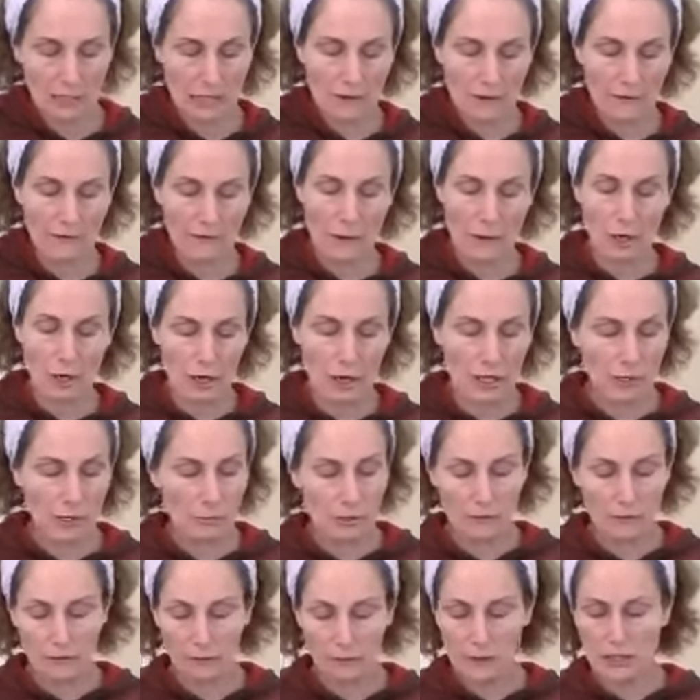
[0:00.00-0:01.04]
if I'm going to
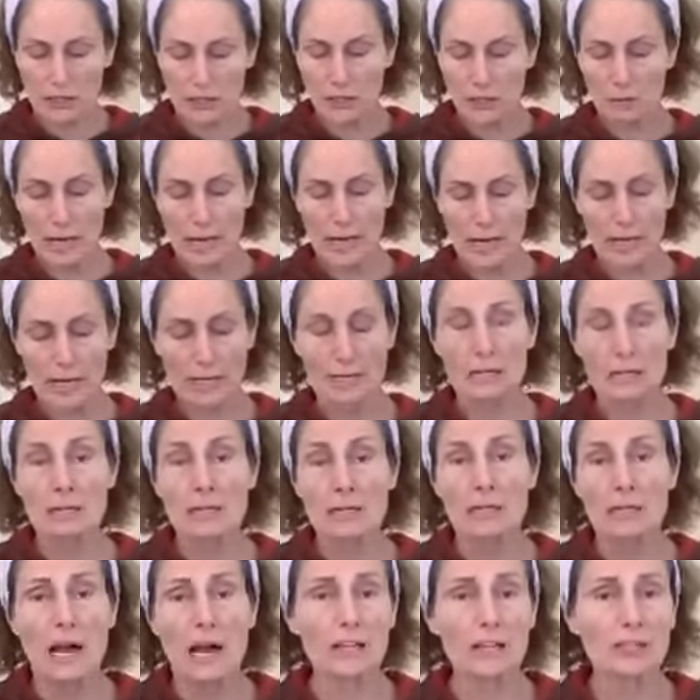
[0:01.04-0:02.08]
refrigerate it,
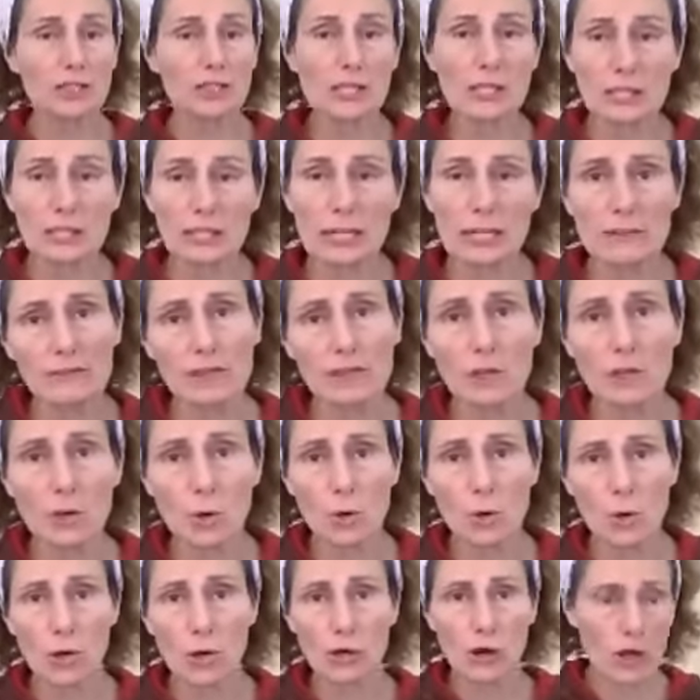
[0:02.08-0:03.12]
I'll just leave the
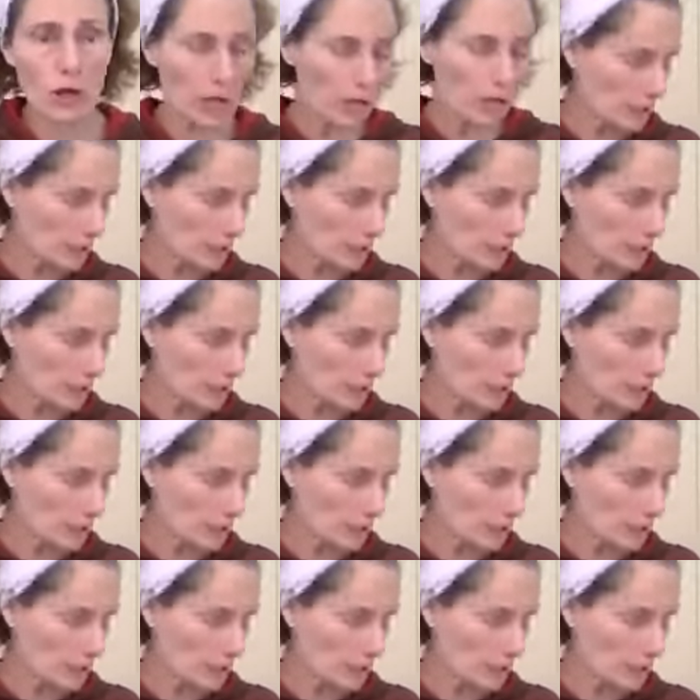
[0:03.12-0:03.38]
core